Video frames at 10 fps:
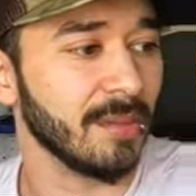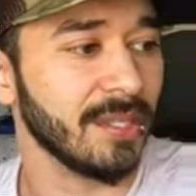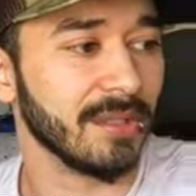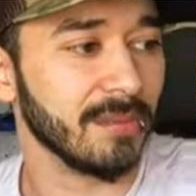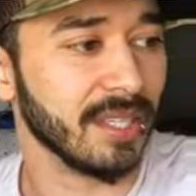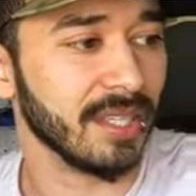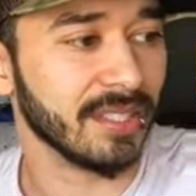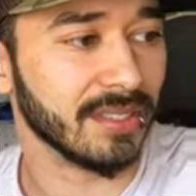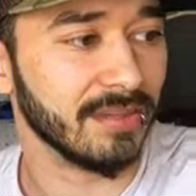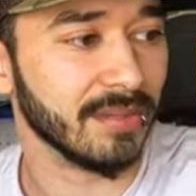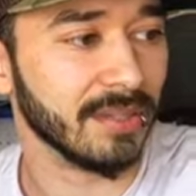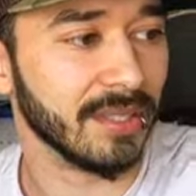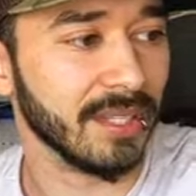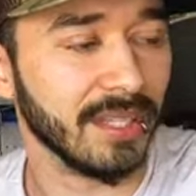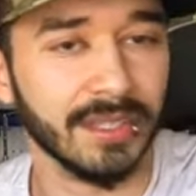piece of plastic for
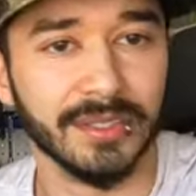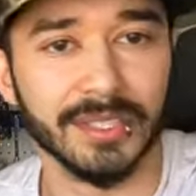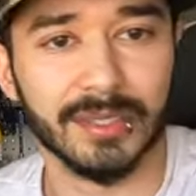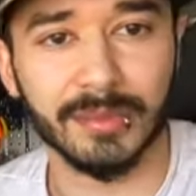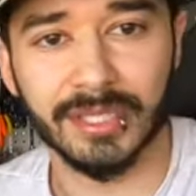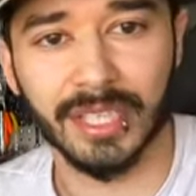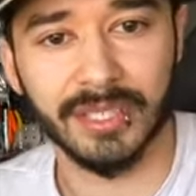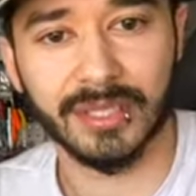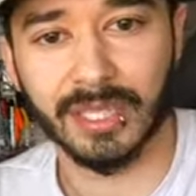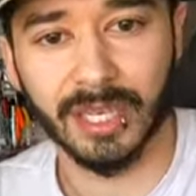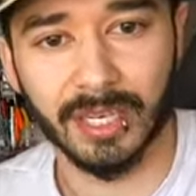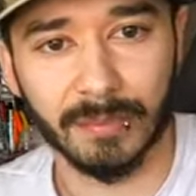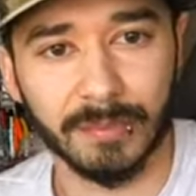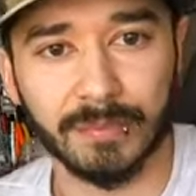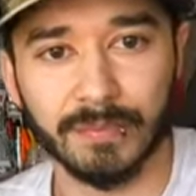a hair jig. But yeah, you could cut
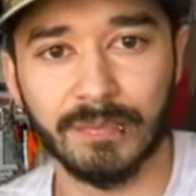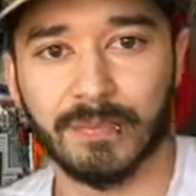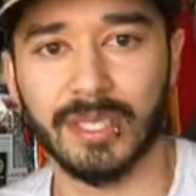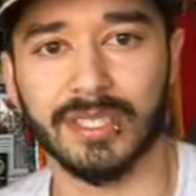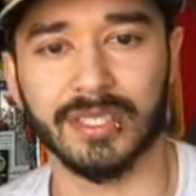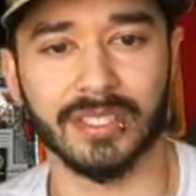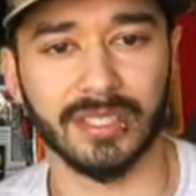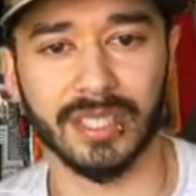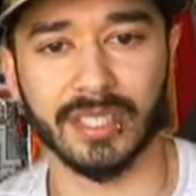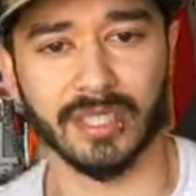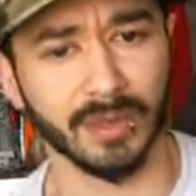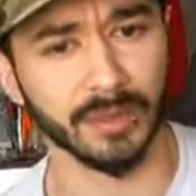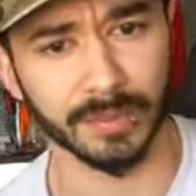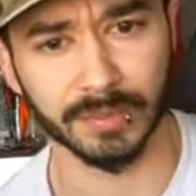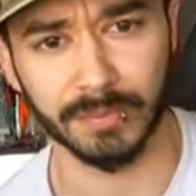up pieces of Senko
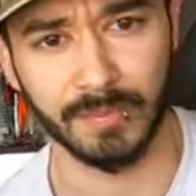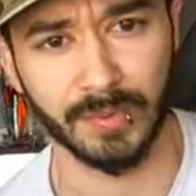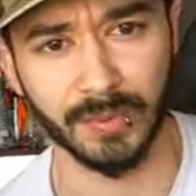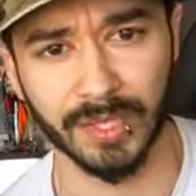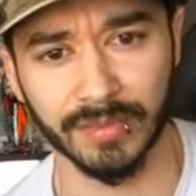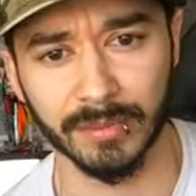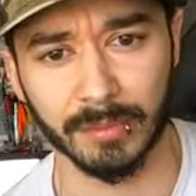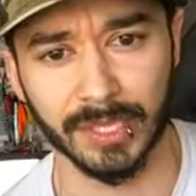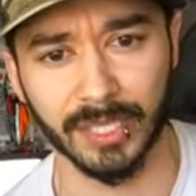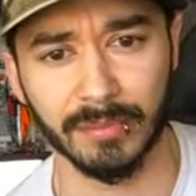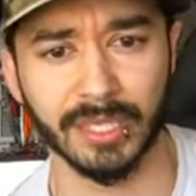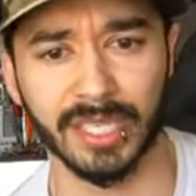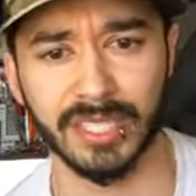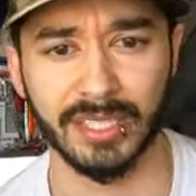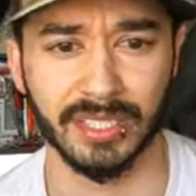or whatever, beat up
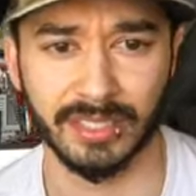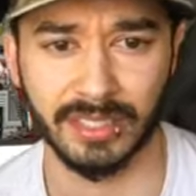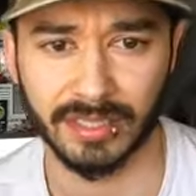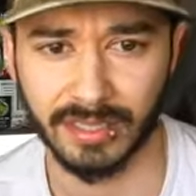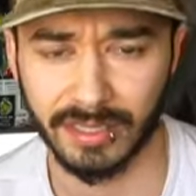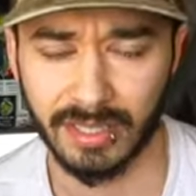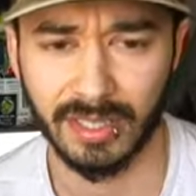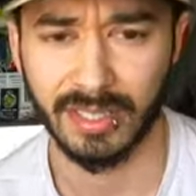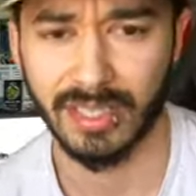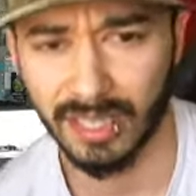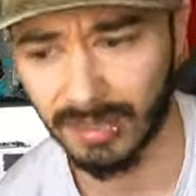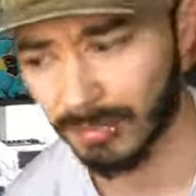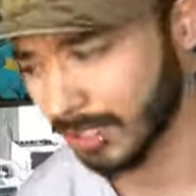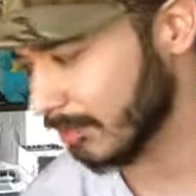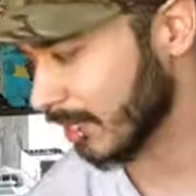plastics
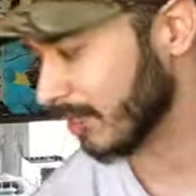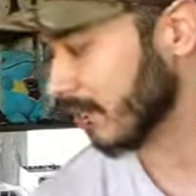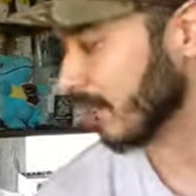and put them on